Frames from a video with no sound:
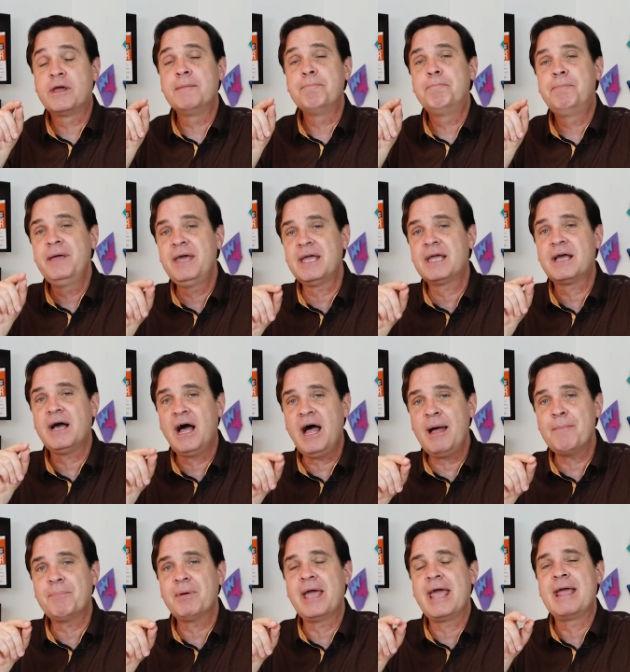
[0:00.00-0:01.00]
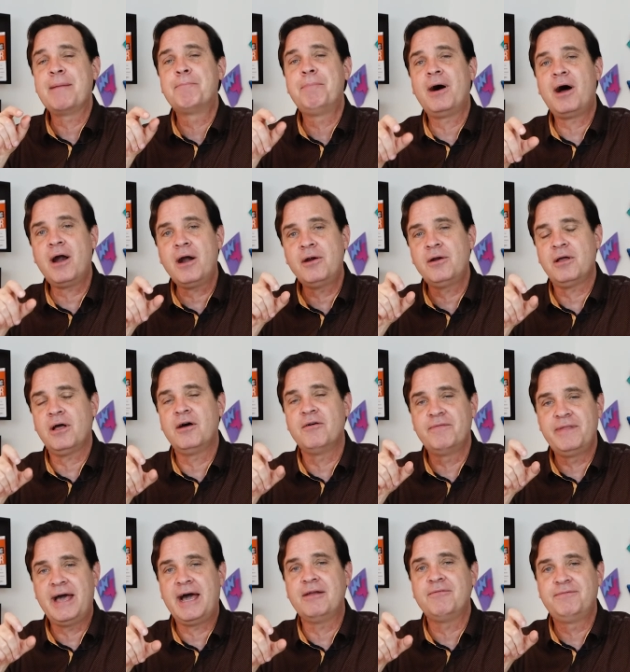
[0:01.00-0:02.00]
can pick up a part
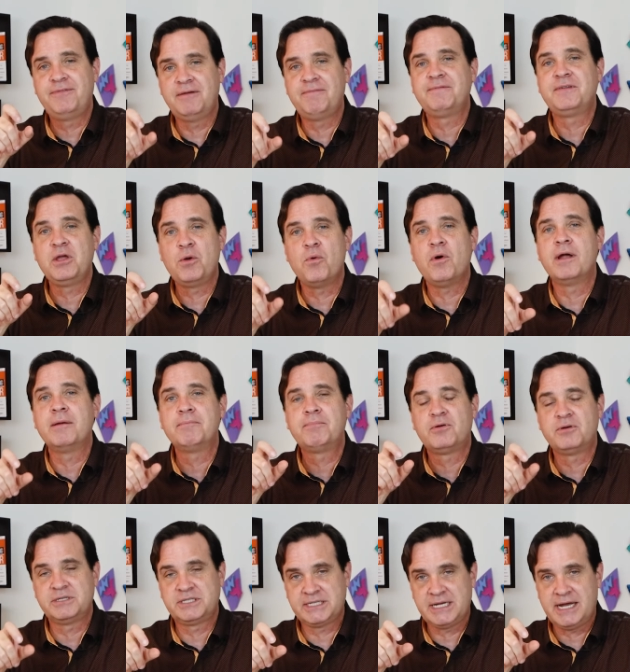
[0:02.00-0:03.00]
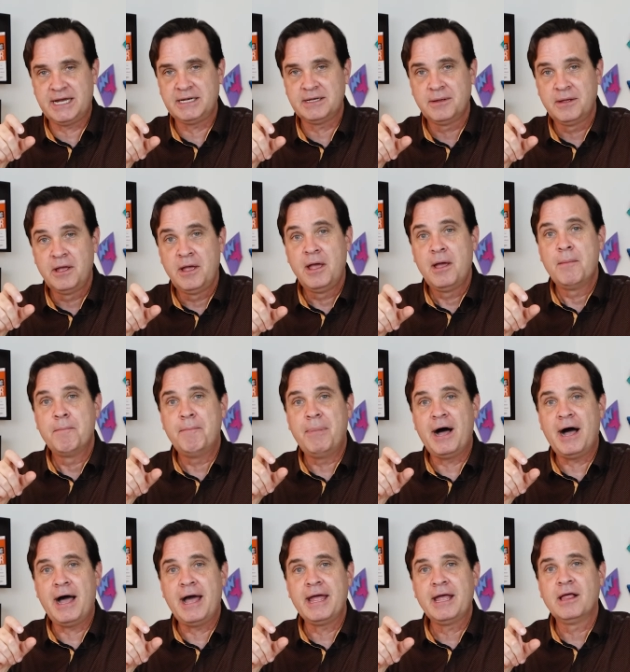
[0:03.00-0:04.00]
of that 51%
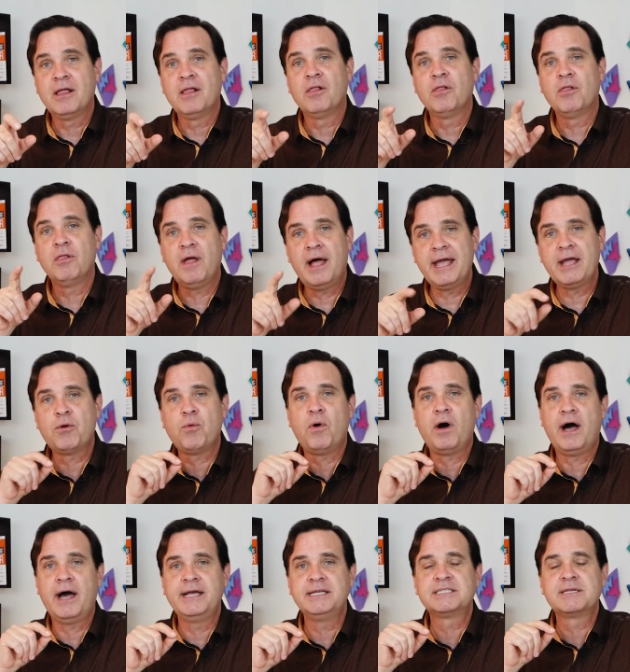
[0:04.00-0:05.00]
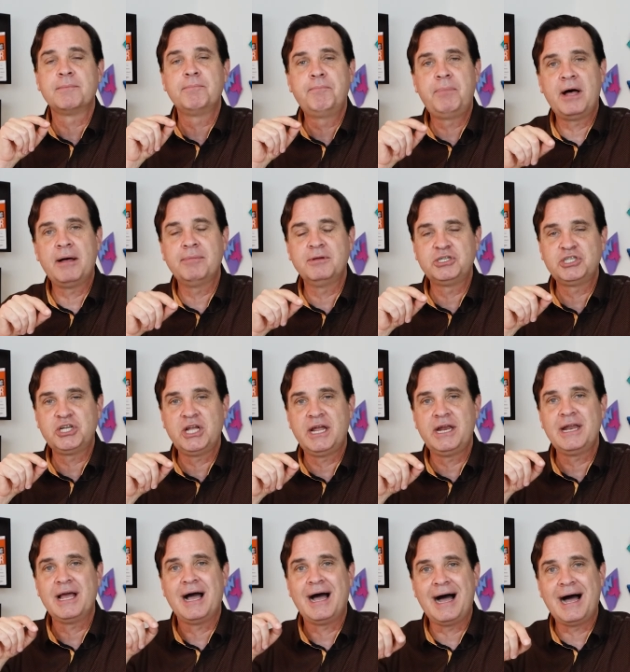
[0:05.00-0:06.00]
by likewise
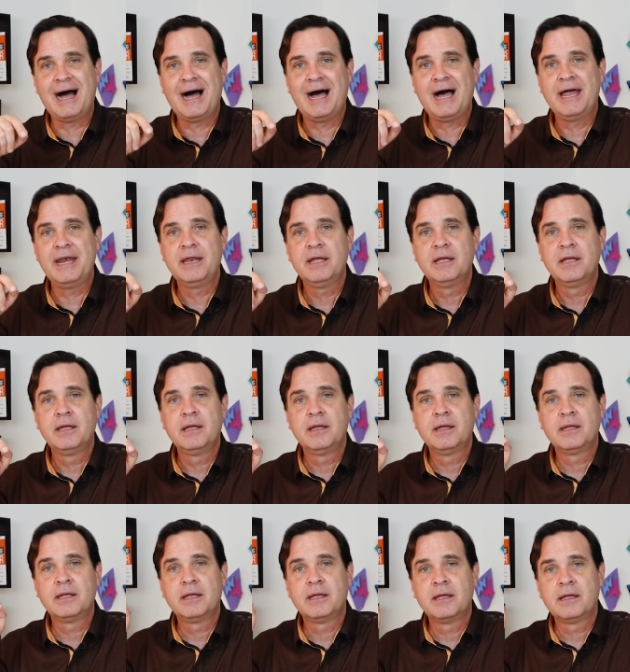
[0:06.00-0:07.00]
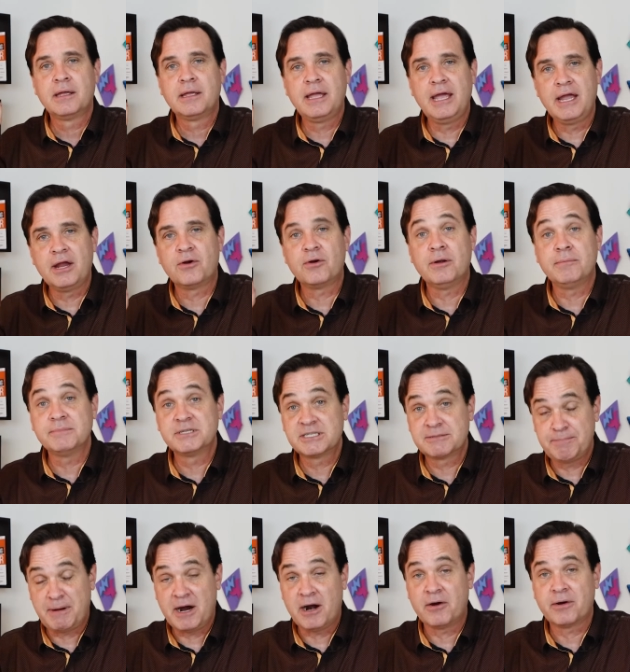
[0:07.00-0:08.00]
publishing on Ingram
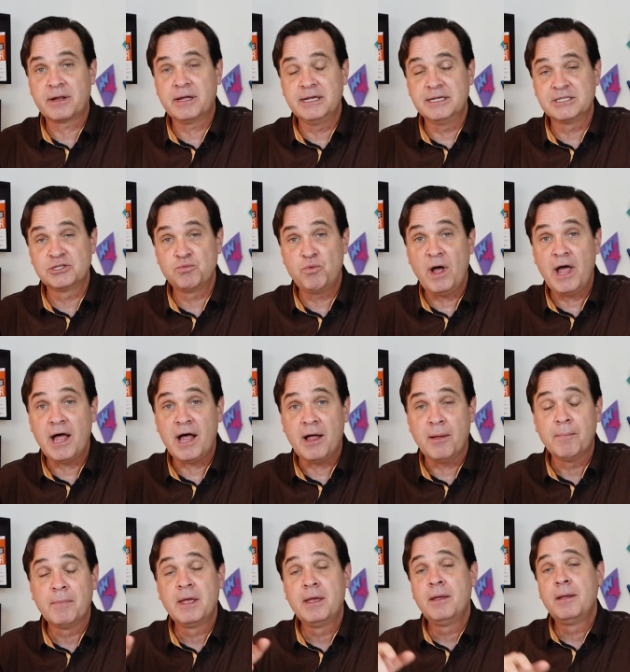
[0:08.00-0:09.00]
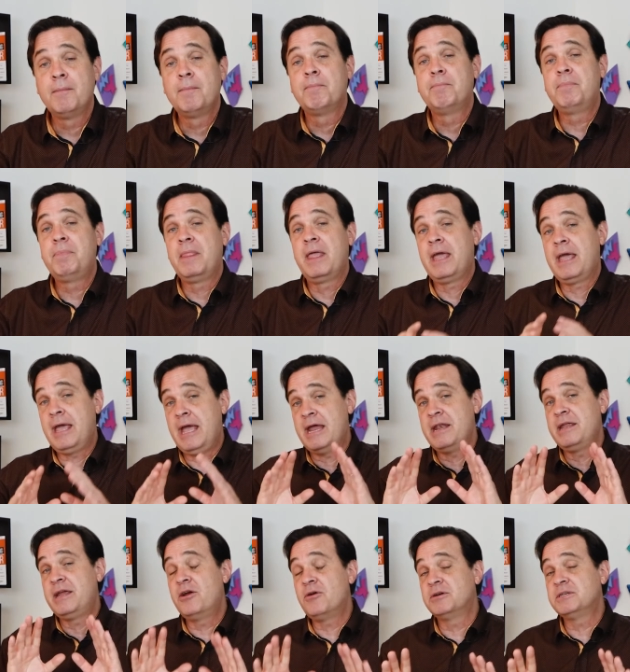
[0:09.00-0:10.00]
Spark as well.
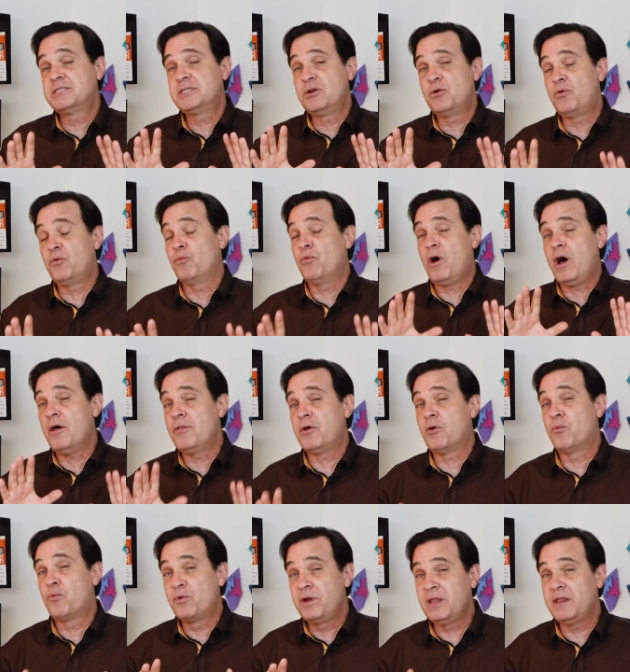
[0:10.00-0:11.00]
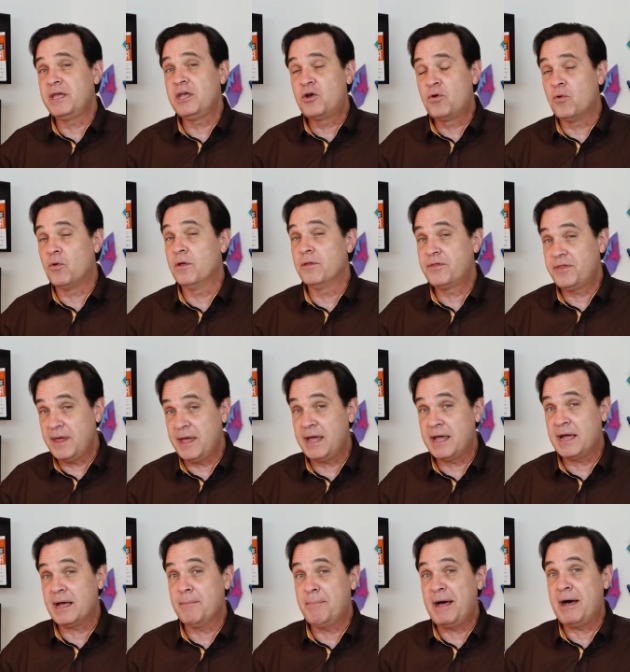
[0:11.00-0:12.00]
And here's the other really cool
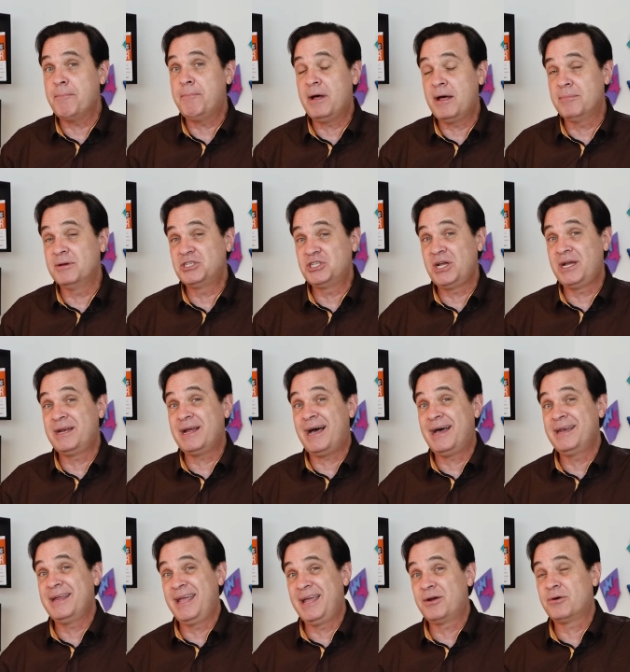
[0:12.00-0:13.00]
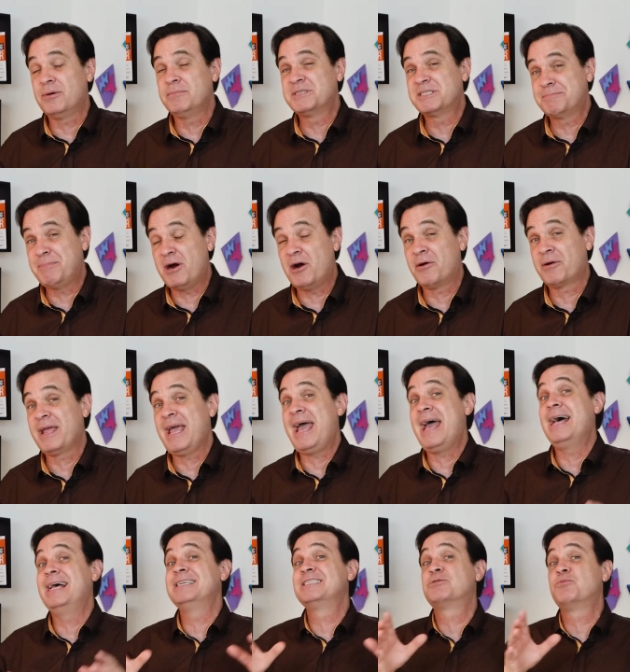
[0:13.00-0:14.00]
thing about publishing on Ingram Spark
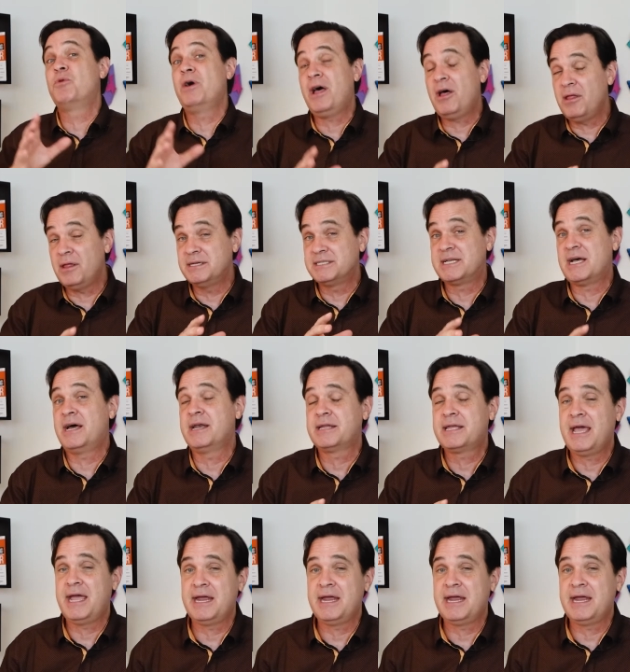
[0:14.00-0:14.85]
as well as on